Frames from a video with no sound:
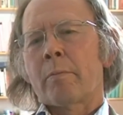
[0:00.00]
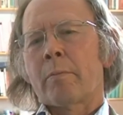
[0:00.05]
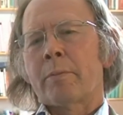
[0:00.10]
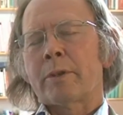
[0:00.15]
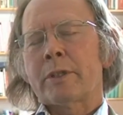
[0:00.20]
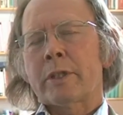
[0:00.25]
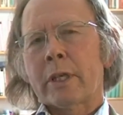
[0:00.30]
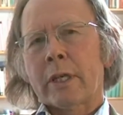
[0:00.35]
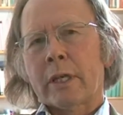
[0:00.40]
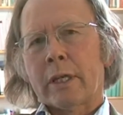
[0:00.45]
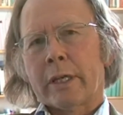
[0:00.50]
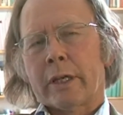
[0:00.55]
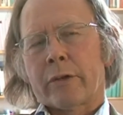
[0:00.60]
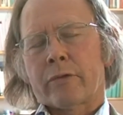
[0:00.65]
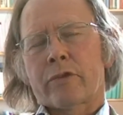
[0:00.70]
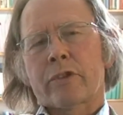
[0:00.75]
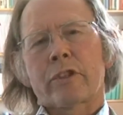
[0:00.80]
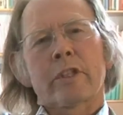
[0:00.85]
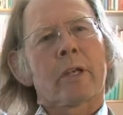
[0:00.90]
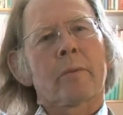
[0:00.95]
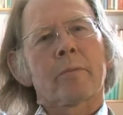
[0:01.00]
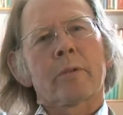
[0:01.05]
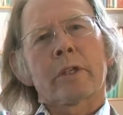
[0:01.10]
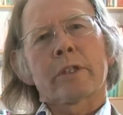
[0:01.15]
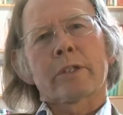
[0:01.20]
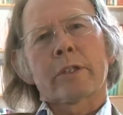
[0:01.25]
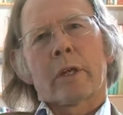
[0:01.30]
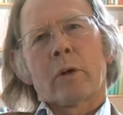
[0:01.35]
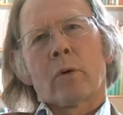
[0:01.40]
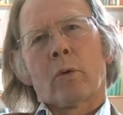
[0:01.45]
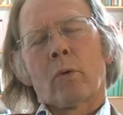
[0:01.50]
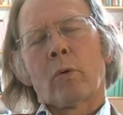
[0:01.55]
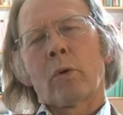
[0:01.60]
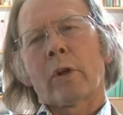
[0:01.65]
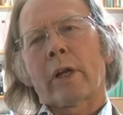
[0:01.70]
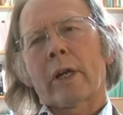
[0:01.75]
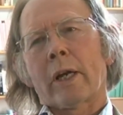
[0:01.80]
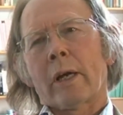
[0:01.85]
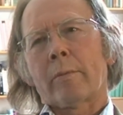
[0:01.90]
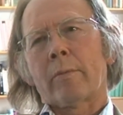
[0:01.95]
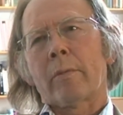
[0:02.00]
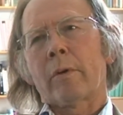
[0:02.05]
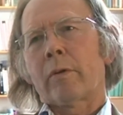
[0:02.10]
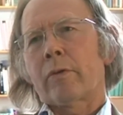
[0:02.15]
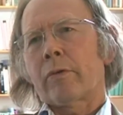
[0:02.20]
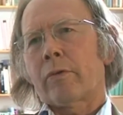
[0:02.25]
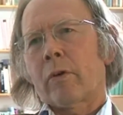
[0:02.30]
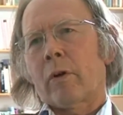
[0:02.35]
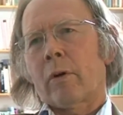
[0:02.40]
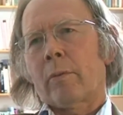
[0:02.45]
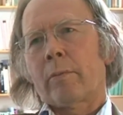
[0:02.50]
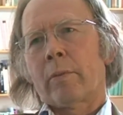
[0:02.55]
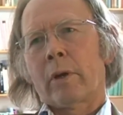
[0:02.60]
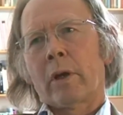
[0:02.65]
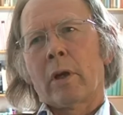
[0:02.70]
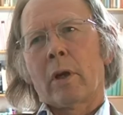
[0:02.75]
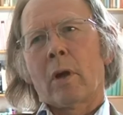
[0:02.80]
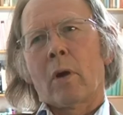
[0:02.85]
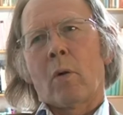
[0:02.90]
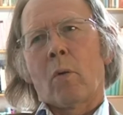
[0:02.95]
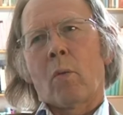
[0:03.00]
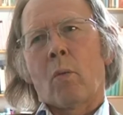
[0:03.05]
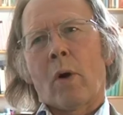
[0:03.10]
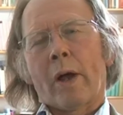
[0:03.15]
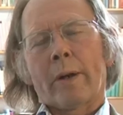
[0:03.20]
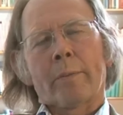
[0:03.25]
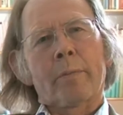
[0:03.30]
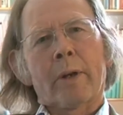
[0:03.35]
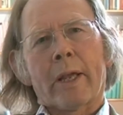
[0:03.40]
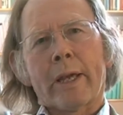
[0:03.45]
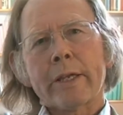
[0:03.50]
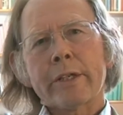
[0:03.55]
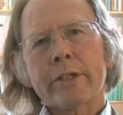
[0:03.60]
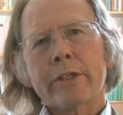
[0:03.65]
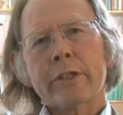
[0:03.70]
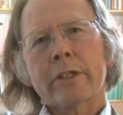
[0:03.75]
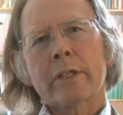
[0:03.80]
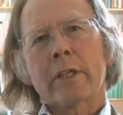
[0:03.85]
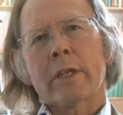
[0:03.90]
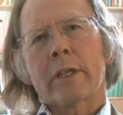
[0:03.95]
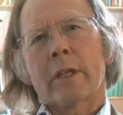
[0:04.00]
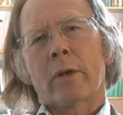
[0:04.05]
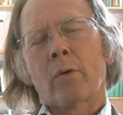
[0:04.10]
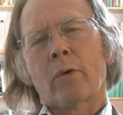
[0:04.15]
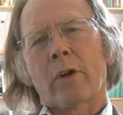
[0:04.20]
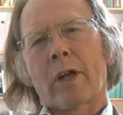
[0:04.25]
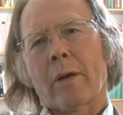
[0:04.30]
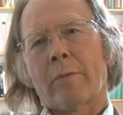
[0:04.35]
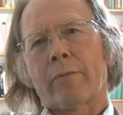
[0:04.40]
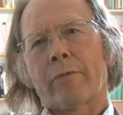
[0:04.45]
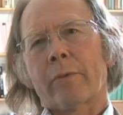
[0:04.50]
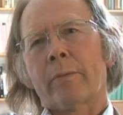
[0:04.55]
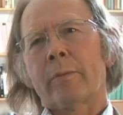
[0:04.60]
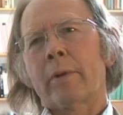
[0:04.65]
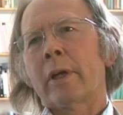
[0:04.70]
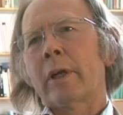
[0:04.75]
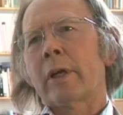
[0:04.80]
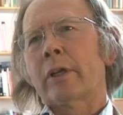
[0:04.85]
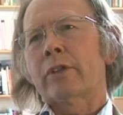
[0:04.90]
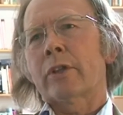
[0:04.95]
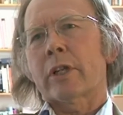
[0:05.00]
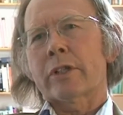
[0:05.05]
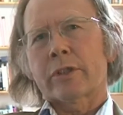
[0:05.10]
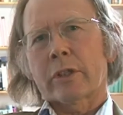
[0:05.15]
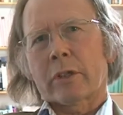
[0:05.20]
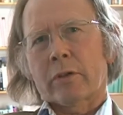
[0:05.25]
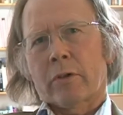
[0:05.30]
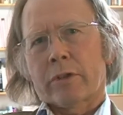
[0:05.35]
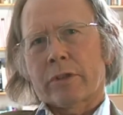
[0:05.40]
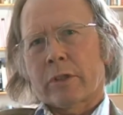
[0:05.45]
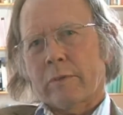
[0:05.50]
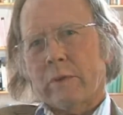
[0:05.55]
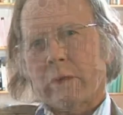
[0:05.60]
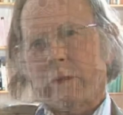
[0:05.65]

particularly interesting because they all come from one place. They all come from just across the